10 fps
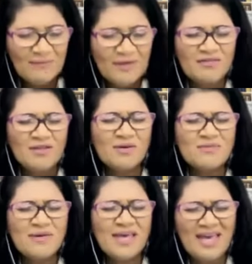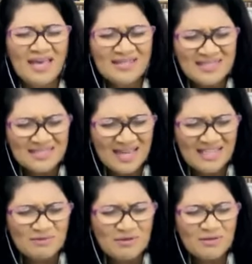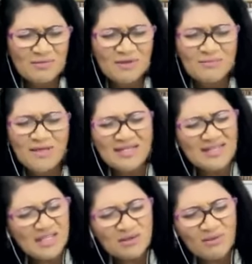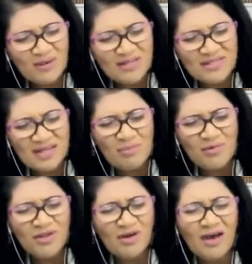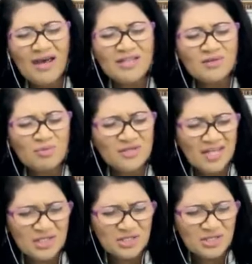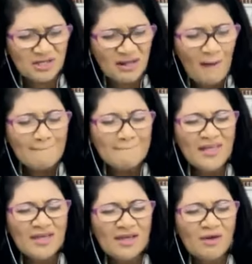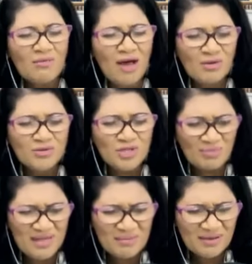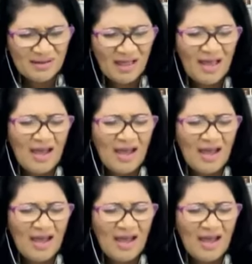Even though as we end tonight and we, we meet next week Wednesday, I pray your hedge of protection be around your people.